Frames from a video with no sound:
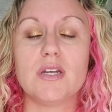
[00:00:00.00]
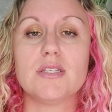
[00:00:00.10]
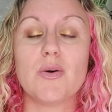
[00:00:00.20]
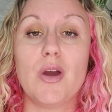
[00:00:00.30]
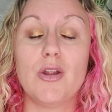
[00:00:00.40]
And
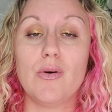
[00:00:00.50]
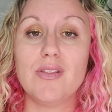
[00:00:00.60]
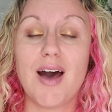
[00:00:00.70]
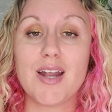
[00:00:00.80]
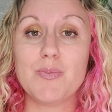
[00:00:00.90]
so I know a
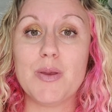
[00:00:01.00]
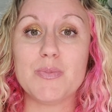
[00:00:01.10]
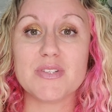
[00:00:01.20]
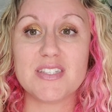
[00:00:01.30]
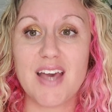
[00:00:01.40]
lot of
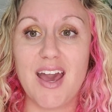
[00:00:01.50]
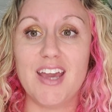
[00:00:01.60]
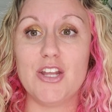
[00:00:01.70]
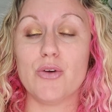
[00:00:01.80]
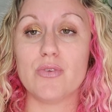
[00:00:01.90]
people
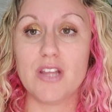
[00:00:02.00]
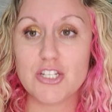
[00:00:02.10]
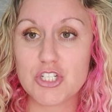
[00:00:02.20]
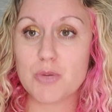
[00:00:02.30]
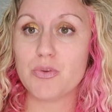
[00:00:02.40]
say,
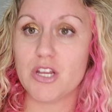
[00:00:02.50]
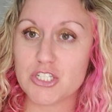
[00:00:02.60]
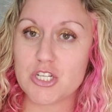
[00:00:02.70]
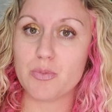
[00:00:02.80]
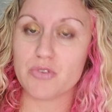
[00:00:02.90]
relationship
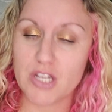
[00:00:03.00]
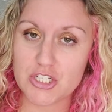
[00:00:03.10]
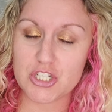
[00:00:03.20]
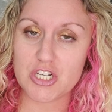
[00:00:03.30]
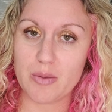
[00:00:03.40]

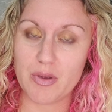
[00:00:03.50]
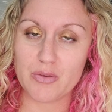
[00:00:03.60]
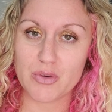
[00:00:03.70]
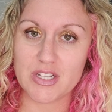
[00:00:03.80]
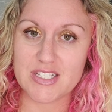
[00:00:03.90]

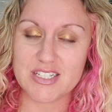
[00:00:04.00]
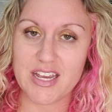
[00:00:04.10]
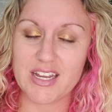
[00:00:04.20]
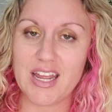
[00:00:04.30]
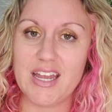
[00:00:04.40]
in real
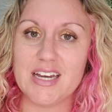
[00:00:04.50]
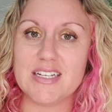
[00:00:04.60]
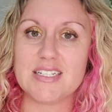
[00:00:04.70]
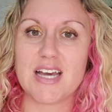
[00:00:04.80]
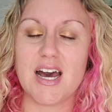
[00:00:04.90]
estate.
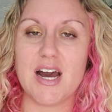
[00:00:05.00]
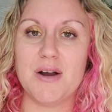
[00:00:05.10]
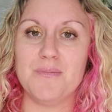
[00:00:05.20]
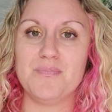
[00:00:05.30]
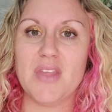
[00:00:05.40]

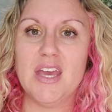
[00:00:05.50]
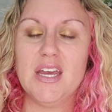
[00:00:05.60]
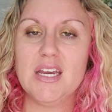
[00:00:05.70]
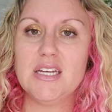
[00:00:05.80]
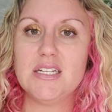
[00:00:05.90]
And
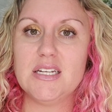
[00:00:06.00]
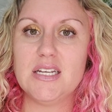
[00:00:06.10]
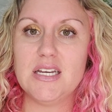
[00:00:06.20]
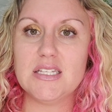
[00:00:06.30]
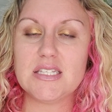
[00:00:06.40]

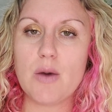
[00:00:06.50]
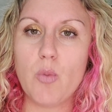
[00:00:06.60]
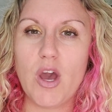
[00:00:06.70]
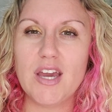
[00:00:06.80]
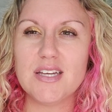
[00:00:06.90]
in some
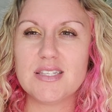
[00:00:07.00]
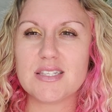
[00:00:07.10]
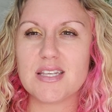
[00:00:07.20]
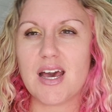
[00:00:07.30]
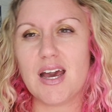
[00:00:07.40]

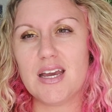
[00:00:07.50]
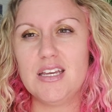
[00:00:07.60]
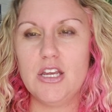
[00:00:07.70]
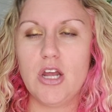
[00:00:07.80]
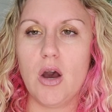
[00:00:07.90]
ways,
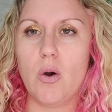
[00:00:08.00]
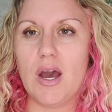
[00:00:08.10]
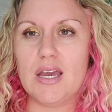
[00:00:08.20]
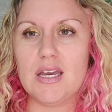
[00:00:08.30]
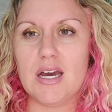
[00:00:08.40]

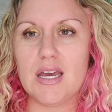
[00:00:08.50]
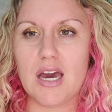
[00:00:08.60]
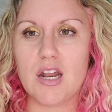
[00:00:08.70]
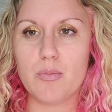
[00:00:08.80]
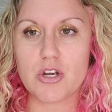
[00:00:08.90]
I
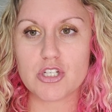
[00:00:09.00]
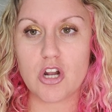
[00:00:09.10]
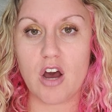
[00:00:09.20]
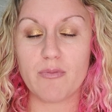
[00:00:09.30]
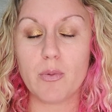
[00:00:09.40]
kind of brush it
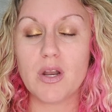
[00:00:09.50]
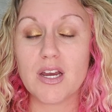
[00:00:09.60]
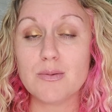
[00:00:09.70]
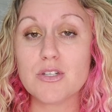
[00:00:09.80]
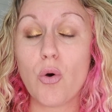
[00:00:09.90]
off. But when it
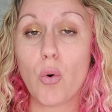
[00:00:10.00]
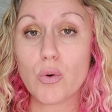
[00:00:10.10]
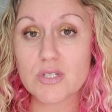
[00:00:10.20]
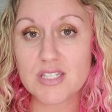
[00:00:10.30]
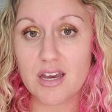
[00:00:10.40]
comes to
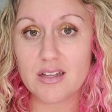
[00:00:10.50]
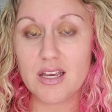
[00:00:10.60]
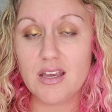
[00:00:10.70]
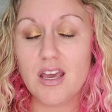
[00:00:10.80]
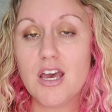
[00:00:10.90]

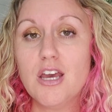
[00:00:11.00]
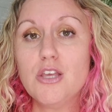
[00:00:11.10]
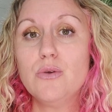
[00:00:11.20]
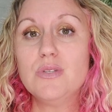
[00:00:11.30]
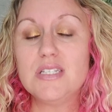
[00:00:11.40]
wholesaling,
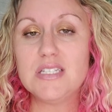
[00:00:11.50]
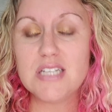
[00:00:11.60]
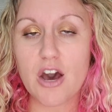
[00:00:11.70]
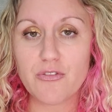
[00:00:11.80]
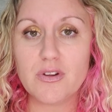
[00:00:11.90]
you
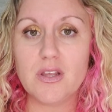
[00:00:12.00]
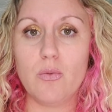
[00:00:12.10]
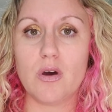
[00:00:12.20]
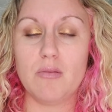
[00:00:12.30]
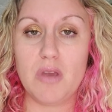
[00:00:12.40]
definitely
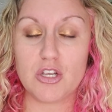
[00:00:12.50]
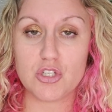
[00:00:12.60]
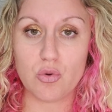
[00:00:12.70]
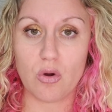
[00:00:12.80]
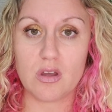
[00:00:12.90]
want to make
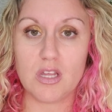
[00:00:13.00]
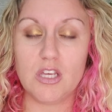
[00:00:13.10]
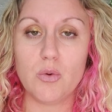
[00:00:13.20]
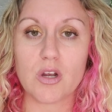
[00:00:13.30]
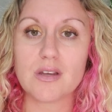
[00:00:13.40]
sure that
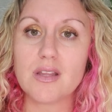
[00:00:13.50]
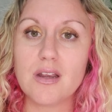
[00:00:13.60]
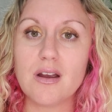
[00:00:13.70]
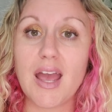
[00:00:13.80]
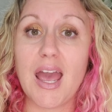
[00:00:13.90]
you are
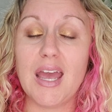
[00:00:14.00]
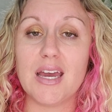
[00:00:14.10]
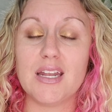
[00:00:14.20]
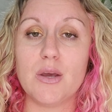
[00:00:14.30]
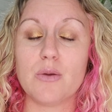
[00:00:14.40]
clear
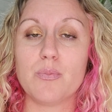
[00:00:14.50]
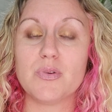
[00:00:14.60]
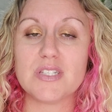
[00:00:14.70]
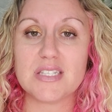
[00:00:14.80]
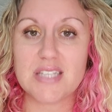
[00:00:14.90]
and
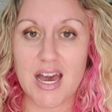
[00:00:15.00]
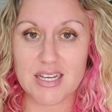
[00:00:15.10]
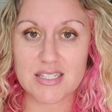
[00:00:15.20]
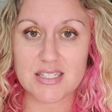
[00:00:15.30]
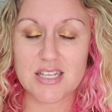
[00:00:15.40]

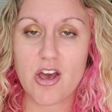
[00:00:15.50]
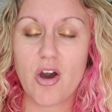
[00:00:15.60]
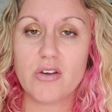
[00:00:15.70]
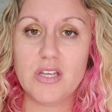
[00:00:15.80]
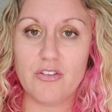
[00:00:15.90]
precise
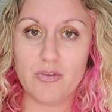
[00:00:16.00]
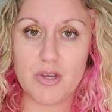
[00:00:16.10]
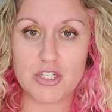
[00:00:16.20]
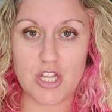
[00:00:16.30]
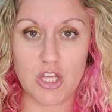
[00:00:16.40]
on the
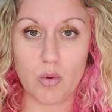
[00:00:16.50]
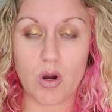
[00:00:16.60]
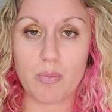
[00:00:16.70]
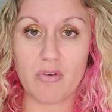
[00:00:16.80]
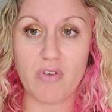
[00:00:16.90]
information that you
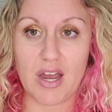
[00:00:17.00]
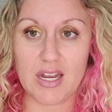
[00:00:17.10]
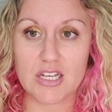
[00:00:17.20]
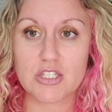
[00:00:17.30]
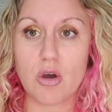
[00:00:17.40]
are
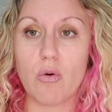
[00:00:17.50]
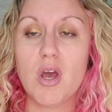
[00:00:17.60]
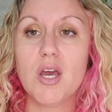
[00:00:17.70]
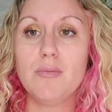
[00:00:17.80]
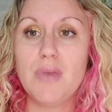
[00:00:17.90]
providing. So
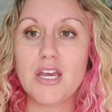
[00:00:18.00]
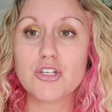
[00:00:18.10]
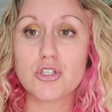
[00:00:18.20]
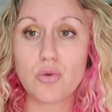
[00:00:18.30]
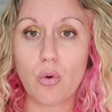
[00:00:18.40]
make
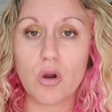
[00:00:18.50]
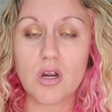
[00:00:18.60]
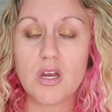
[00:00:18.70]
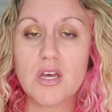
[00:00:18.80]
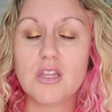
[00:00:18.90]

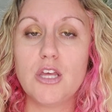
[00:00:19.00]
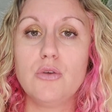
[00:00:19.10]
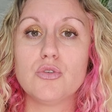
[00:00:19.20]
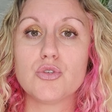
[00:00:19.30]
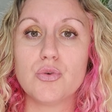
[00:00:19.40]
sure that
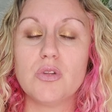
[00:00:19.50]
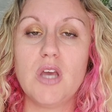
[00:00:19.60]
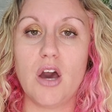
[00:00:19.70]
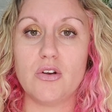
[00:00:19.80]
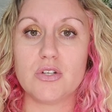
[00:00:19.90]
you truly
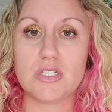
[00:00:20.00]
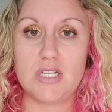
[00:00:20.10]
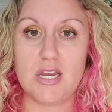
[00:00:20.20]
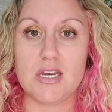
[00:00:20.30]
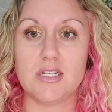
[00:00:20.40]

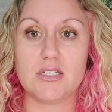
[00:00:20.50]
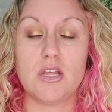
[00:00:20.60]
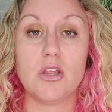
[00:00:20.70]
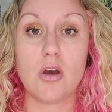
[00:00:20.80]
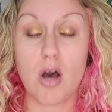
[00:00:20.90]
understand
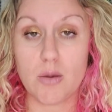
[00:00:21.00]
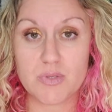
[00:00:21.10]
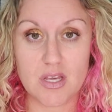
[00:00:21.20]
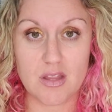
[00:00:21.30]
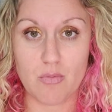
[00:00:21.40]
the
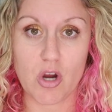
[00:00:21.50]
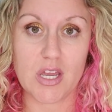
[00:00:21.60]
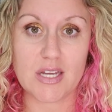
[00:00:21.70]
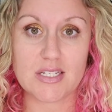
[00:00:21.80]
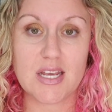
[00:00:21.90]
comps in the
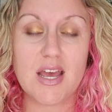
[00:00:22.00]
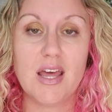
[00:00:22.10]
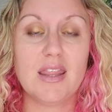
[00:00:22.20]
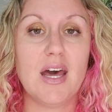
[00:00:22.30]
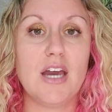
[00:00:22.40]
market,
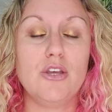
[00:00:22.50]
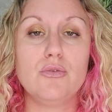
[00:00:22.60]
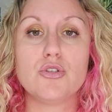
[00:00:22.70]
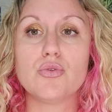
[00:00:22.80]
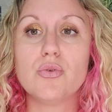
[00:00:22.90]
that
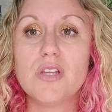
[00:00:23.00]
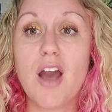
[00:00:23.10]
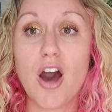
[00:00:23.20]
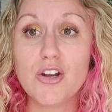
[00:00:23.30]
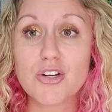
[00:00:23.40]
you truly
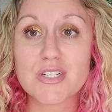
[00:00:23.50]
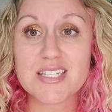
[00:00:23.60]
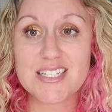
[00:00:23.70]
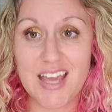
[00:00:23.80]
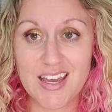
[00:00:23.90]

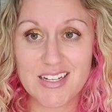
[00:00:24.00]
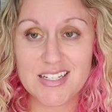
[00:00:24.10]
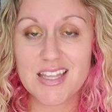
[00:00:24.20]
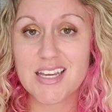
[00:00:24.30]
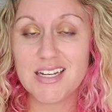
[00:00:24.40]
understand
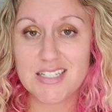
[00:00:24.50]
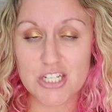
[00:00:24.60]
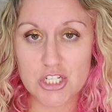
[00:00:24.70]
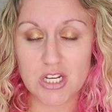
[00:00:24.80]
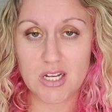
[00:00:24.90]
the
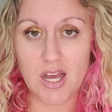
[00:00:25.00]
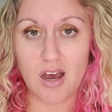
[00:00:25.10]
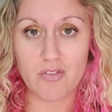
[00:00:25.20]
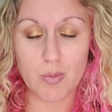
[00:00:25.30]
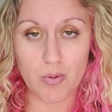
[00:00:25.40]
condition
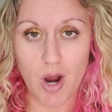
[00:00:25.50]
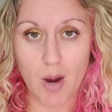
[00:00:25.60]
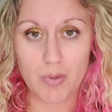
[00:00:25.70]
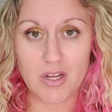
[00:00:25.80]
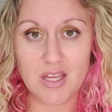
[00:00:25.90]
of the
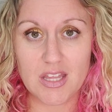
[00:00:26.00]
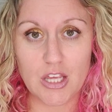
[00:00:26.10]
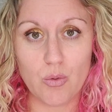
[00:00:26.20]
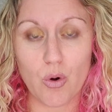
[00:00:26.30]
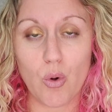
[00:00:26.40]
property that
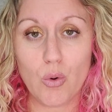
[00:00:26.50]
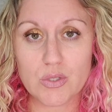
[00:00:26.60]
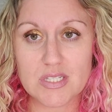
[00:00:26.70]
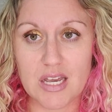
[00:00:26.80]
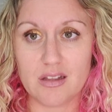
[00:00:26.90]
you are
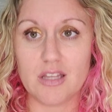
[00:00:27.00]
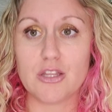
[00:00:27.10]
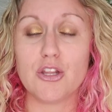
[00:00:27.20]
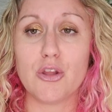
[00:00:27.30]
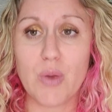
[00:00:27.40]
wholesaling,
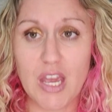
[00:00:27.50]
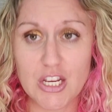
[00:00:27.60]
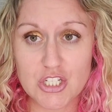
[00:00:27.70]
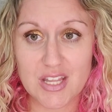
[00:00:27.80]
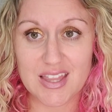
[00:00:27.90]
the
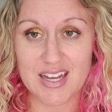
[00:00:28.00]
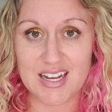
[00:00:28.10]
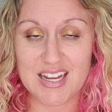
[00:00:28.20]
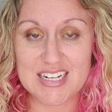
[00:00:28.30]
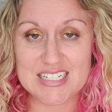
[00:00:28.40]
location that
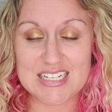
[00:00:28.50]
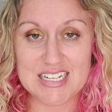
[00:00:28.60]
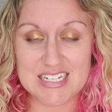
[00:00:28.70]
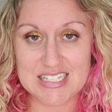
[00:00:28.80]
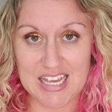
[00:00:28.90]

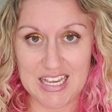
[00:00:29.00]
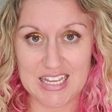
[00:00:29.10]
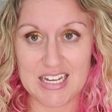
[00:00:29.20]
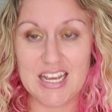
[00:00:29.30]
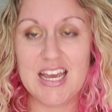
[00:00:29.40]
it is
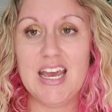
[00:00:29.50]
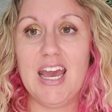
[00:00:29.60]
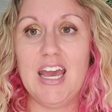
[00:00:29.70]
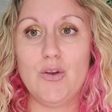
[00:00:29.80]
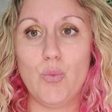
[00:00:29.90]
in,
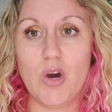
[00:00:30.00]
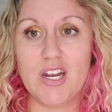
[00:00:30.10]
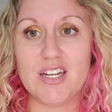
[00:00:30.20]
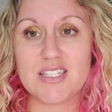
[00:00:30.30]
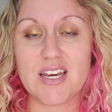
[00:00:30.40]
and what
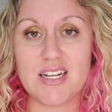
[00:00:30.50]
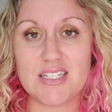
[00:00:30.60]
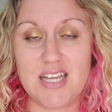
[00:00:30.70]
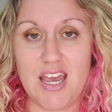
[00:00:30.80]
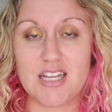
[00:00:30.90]
it is going to
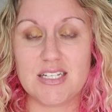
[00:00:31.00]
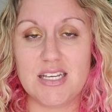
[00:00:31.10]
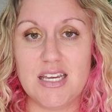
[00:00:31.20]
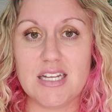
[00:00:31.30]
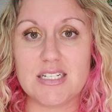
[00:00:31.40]
take to
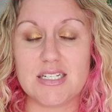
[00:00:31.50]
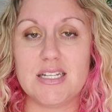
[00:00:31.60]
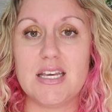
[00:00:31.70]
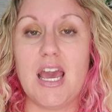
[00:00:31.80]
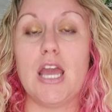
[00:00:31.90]
get to
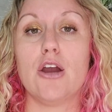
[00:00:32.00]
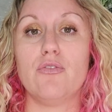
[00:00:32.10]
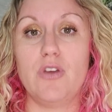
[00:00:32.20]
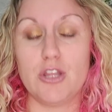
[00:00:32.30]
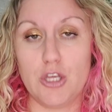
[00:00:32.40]
the
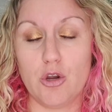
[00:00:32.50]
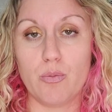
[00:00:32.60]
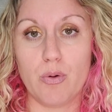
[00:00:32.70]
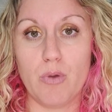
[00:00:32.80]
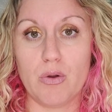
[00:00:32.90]
ARV that you're
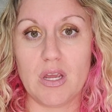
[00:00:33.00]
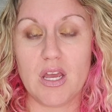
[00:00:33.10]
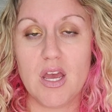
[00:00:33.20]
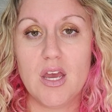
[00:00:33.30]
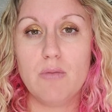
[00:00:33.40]
promoting.